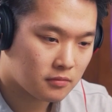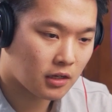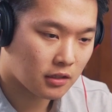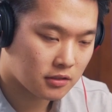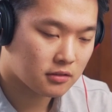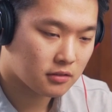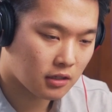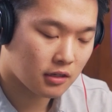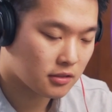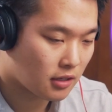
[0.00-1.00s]
Yes,
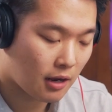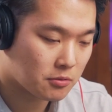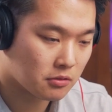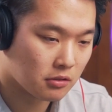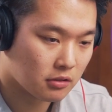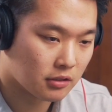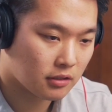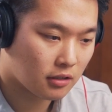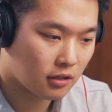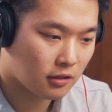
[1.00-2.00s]
yes, absolutely.
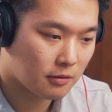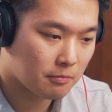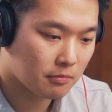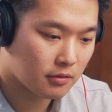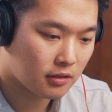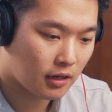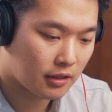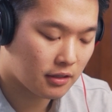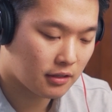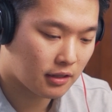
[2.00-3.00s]
I
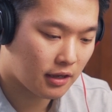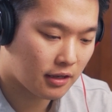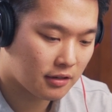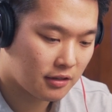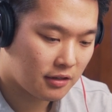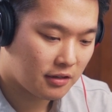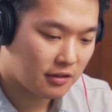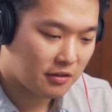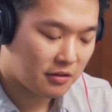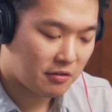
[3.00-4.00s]
think that
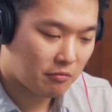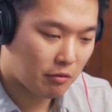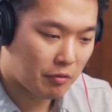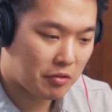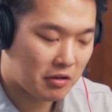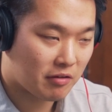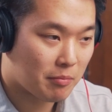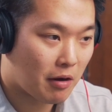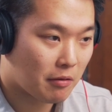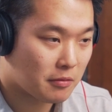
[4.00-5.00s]
when we think
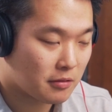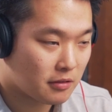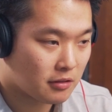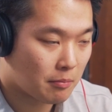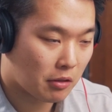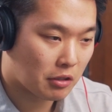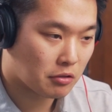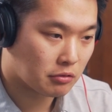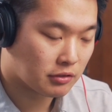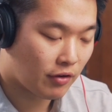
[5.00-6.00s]
about the
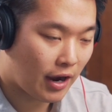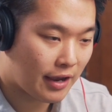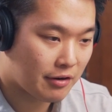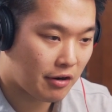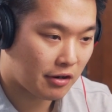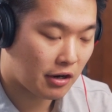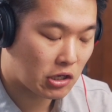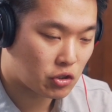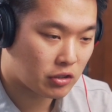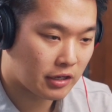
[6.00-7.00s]
political divide in our
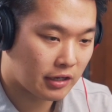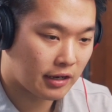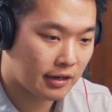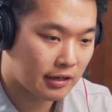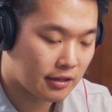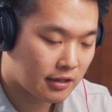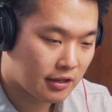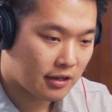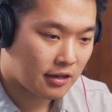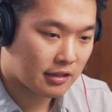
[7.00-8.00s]
country and
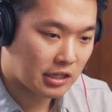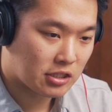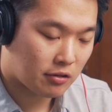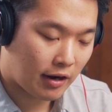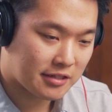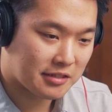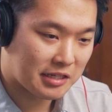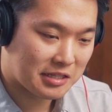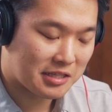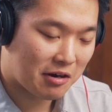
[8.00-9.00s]
these
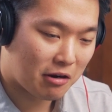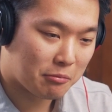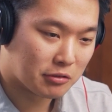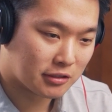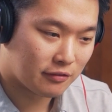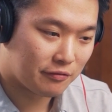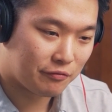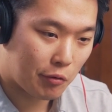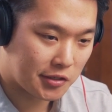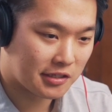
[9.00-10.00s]
crises that almost
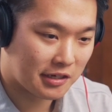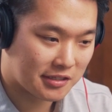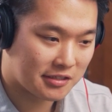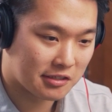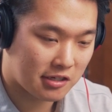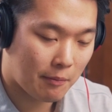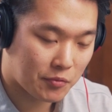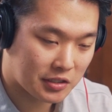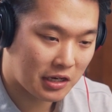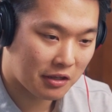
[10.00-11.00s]
force us to come
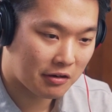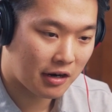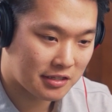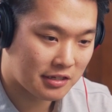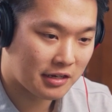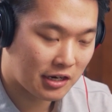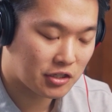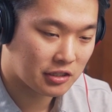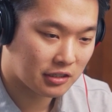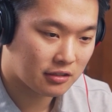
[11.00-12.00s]
together as a
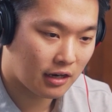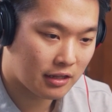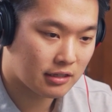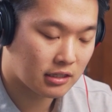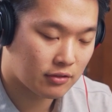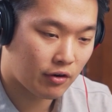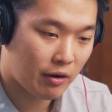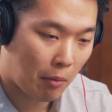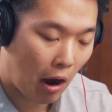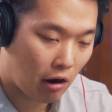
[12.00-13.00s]
nation, I think it's a very
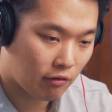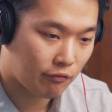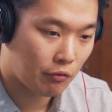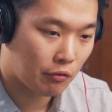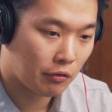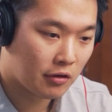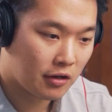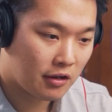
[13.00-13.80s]
powerful